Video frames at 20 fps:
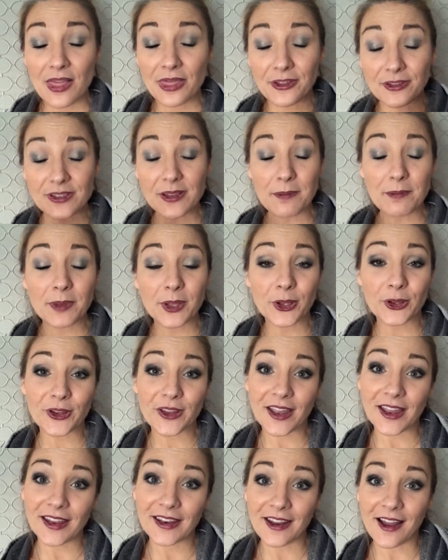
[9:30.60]
There's a
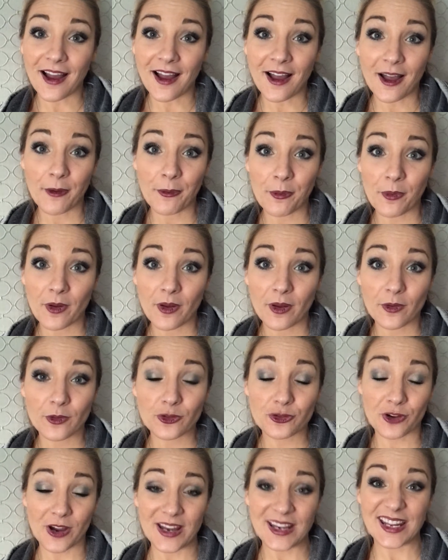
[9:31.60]
million
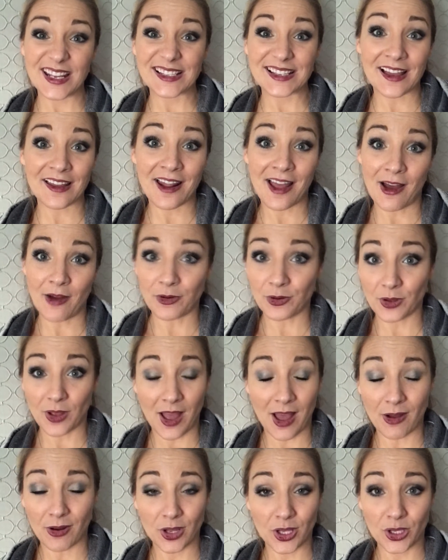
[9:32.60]
trainings on how
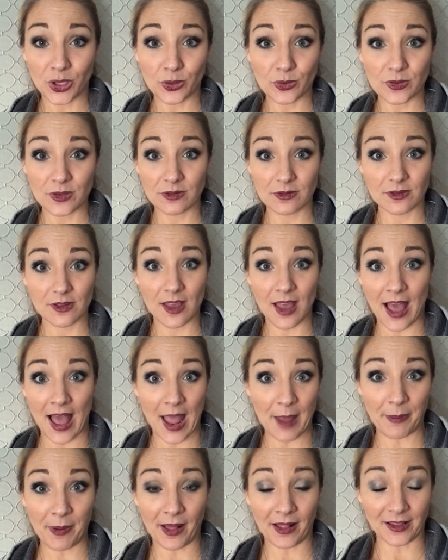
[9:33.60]
to use
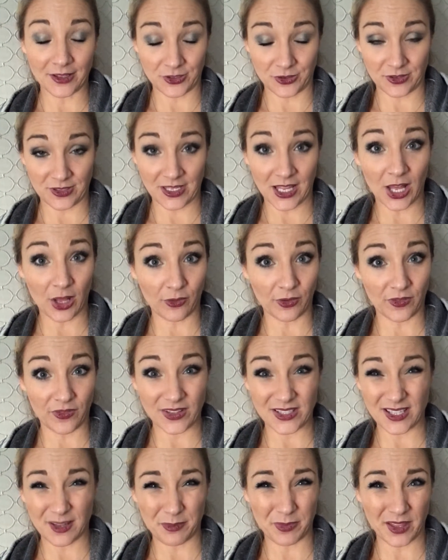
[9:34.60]
eye palettes yourself. If
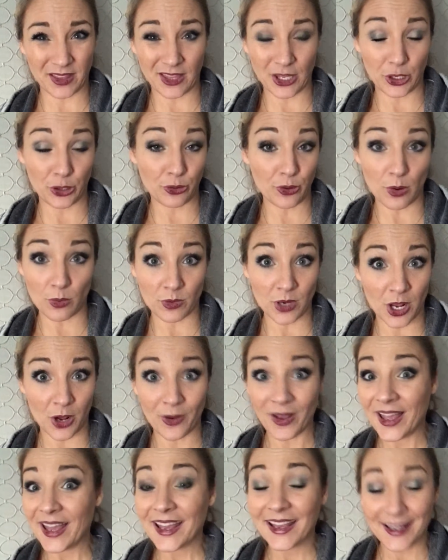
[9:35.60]
it's something that you don't
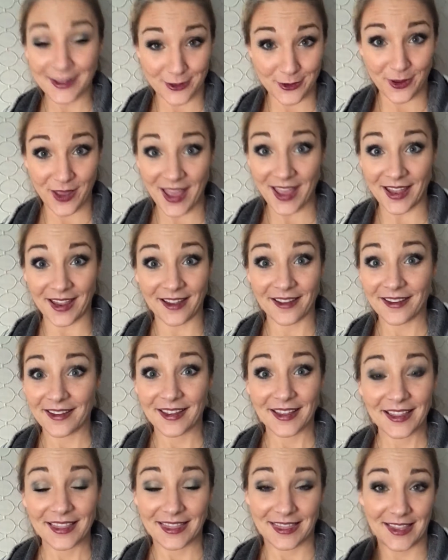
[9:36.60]
know, it's okay.
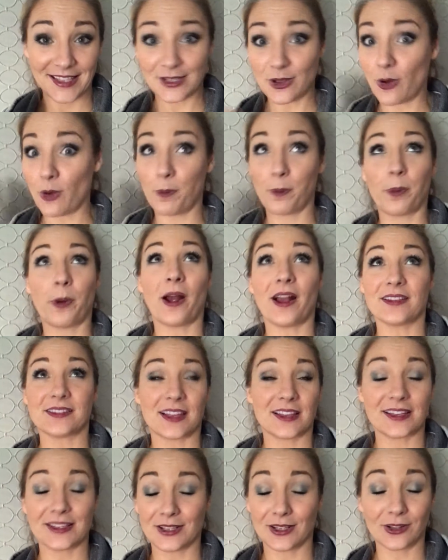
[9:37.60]
This whole
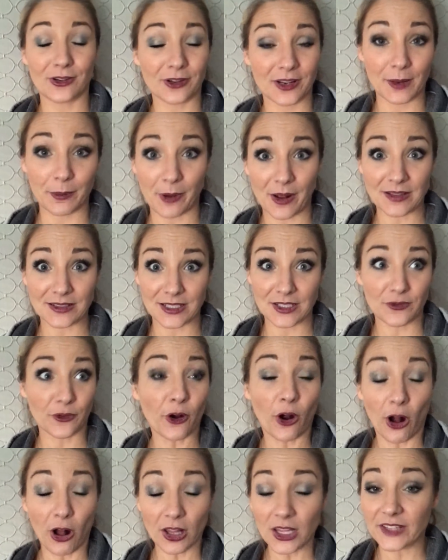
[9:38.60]
process is a learning process
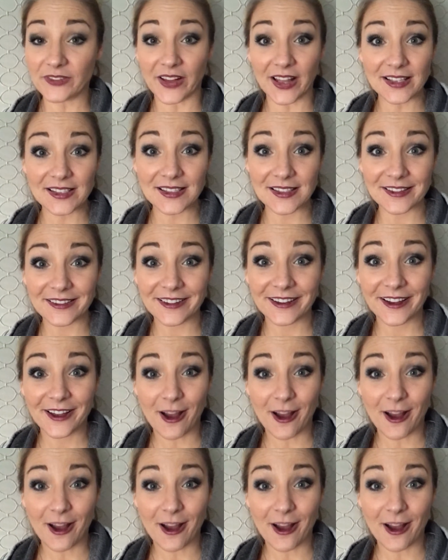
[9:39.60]
for all of us.